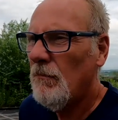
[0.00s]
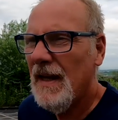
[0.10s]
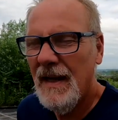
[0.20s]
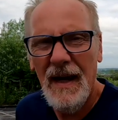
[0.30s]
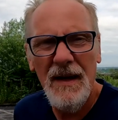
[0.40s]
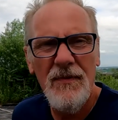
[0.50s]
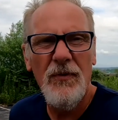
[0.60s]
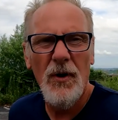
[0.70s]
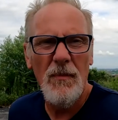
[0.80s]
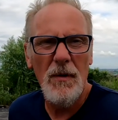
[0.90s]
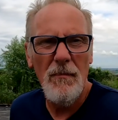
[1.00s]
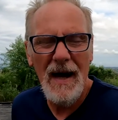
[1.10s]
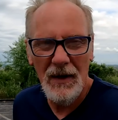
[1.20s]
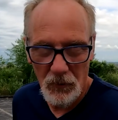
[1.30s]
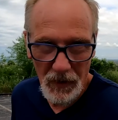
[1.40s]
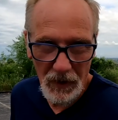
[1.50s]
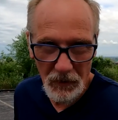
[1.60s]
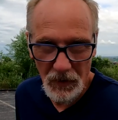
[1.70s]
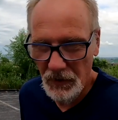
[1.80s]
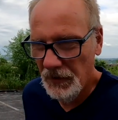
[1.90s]
Being a former model
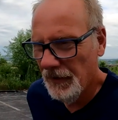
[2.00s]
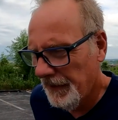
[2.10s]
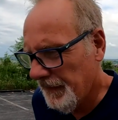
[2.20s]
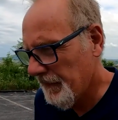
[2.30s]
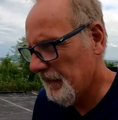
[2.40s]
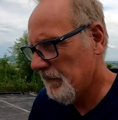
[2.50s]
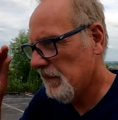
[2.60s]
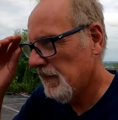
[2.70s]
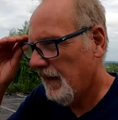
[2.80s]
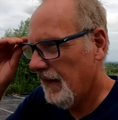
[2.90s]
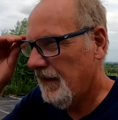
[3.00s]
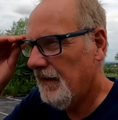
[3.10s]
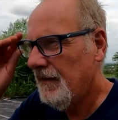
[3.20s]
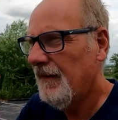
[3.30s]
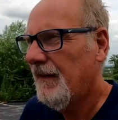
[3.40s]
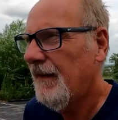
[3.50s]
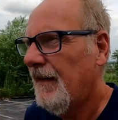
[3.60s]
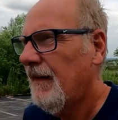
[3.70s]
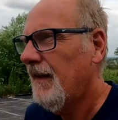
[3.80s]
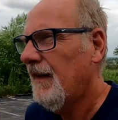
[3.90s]
railroader and
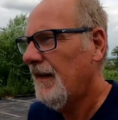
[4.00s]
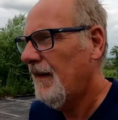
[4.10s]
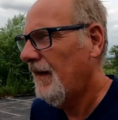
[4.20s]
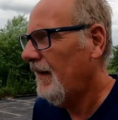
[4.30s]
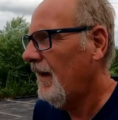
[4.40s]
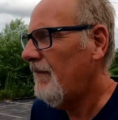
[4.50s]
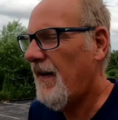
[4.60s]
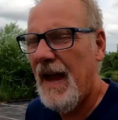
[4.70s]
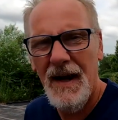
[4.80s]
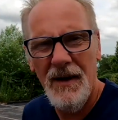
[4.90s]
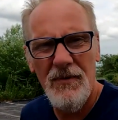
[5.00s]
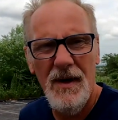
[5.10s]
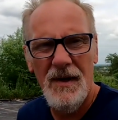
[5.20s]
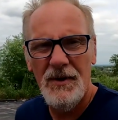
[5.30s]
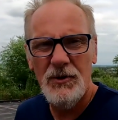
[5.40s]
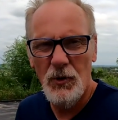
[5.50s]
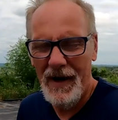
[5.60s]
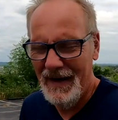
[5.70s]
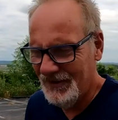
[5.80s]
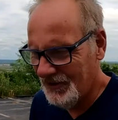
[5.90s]
fan of
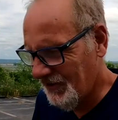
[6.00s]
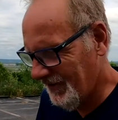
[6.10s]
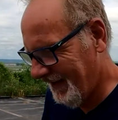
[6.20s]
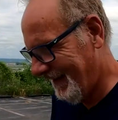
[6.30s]
trains,